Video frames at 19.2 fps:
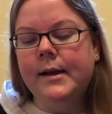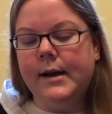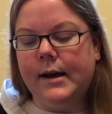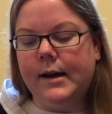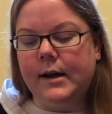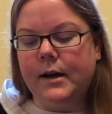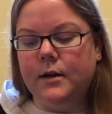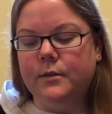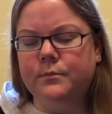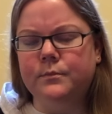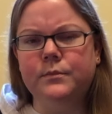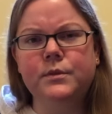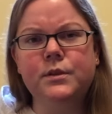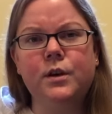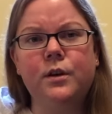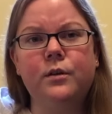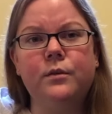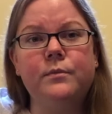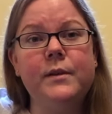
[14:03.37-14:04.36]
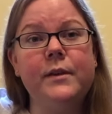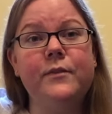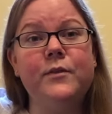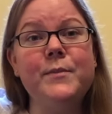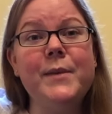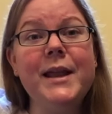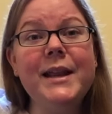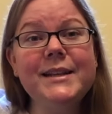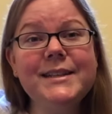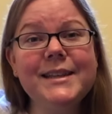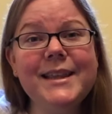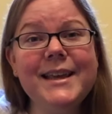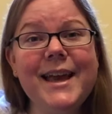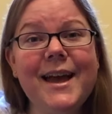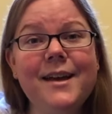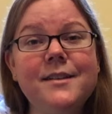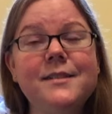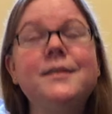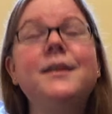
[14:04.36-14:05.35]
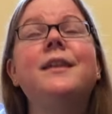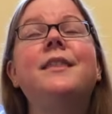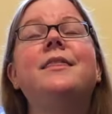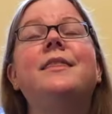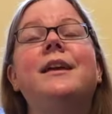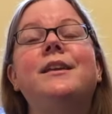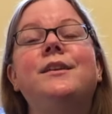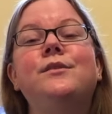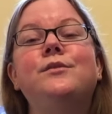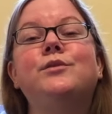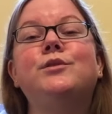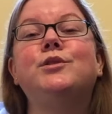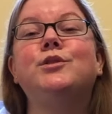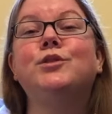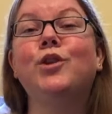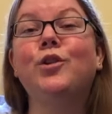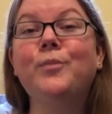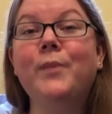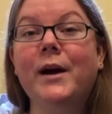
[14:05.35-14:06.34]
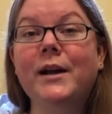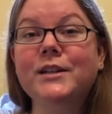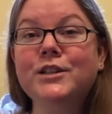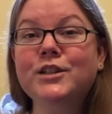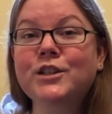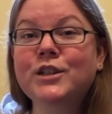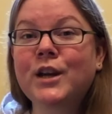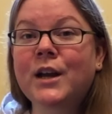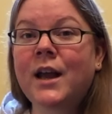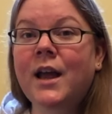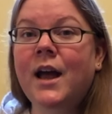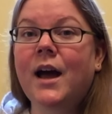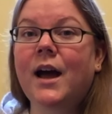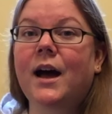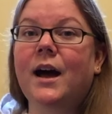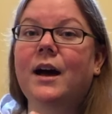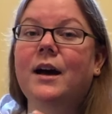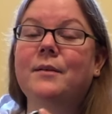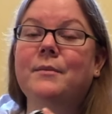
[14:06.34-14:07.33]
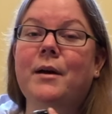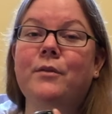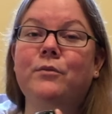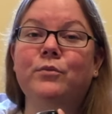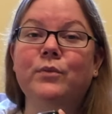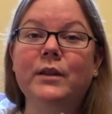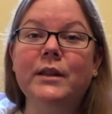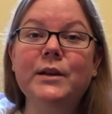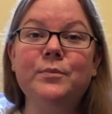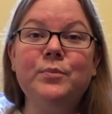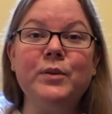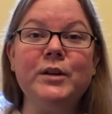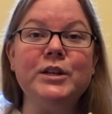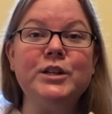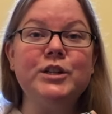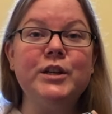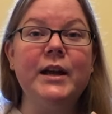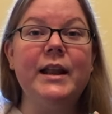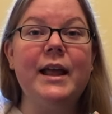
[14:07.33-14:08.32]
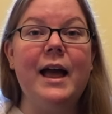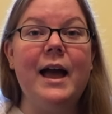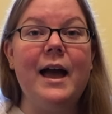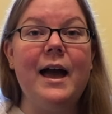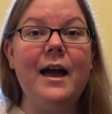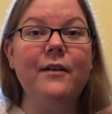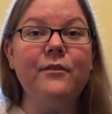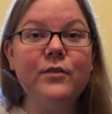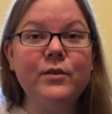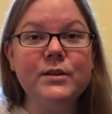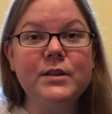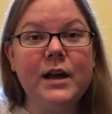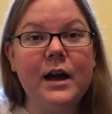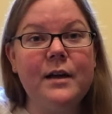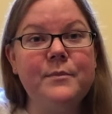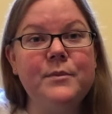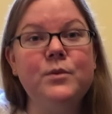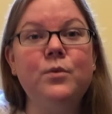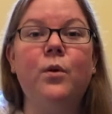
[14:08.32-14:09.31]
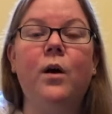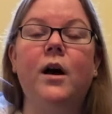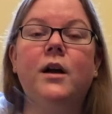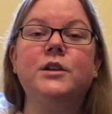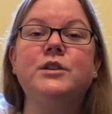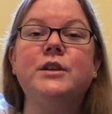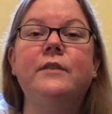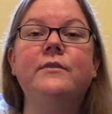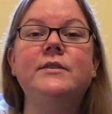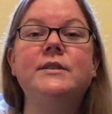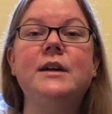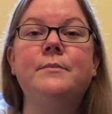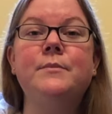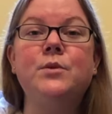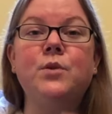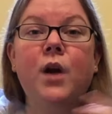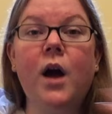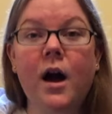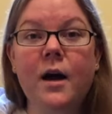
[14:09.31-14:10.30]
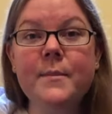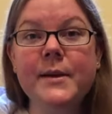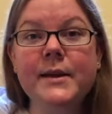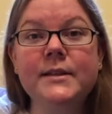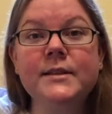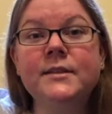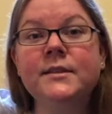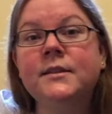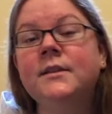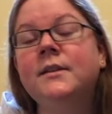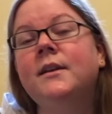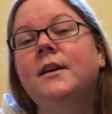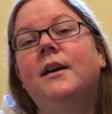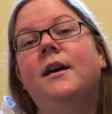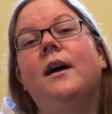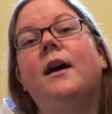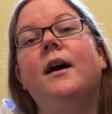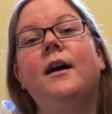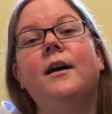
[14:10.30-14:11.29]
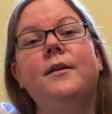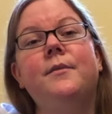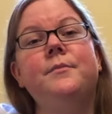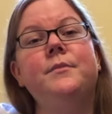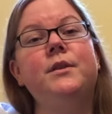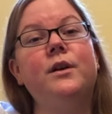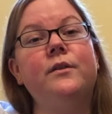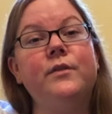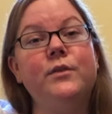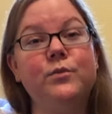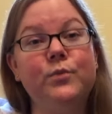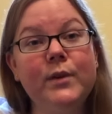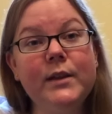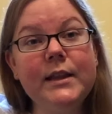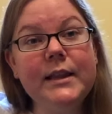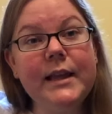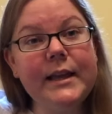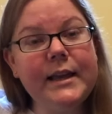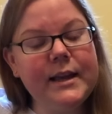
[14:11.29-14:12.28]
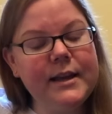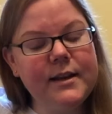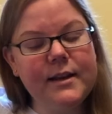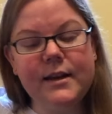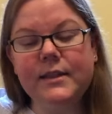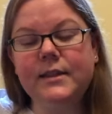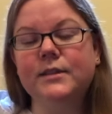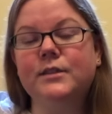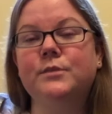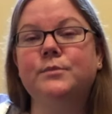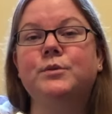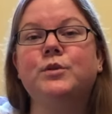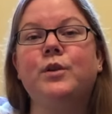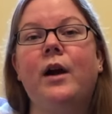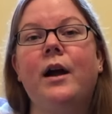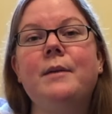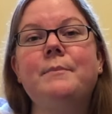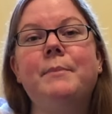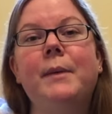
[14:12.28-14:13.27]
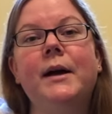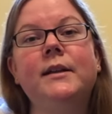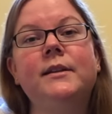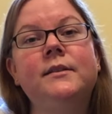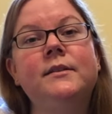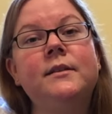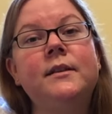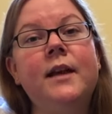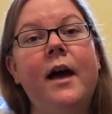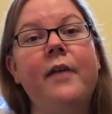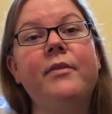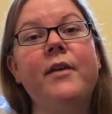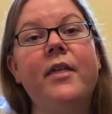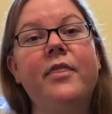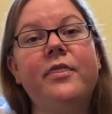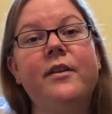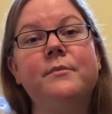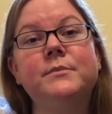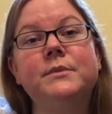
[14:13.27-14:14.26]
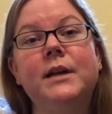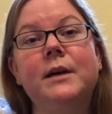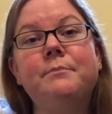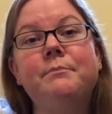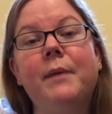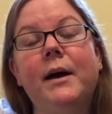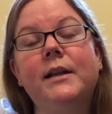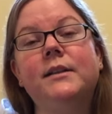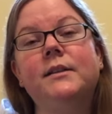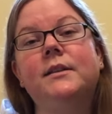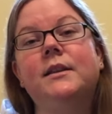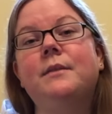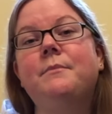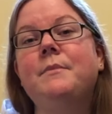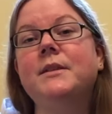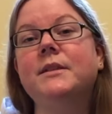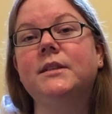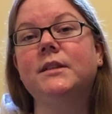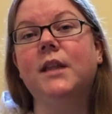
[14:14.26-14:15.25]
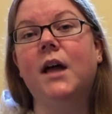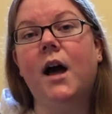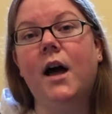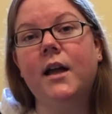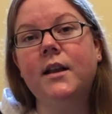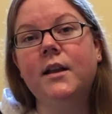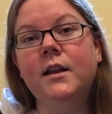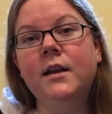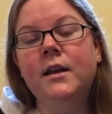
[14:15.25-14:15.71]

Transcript: Um, so if you made it to the end, thank you so much. Um, I really appreciate every time you watch, every time you comment. Um, you know, if you really like it, hit the subscribe button and that thumbs up button. It means a lot.